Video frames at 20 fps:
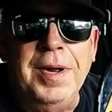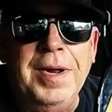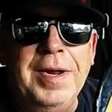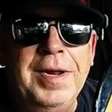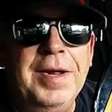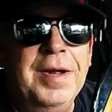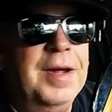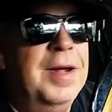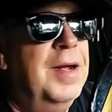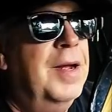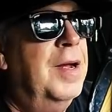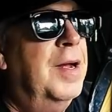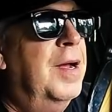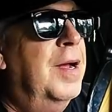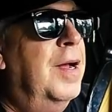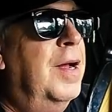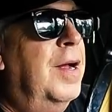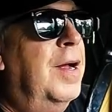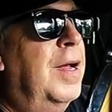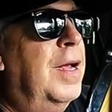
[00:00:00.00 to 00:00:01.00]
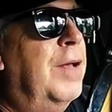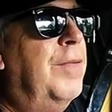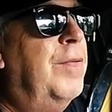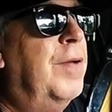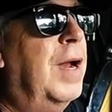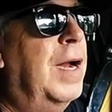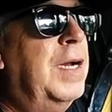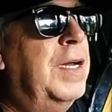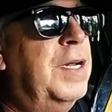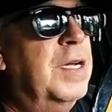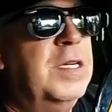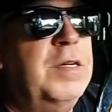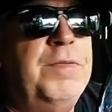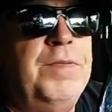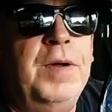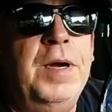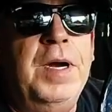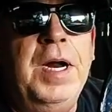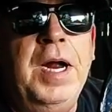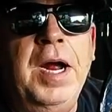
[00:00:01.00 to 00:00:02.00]
anyway, if you like this
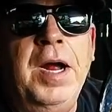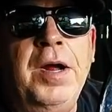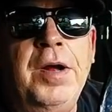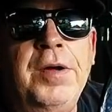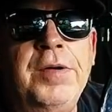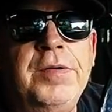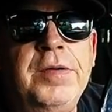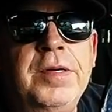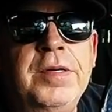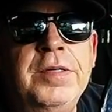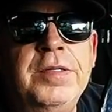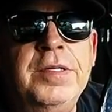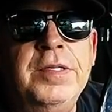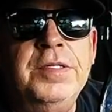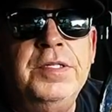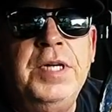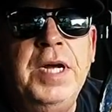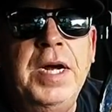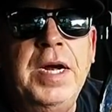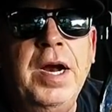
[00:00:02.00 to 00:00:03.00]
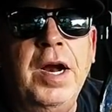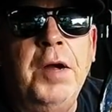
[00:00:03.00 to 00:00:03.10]
video, check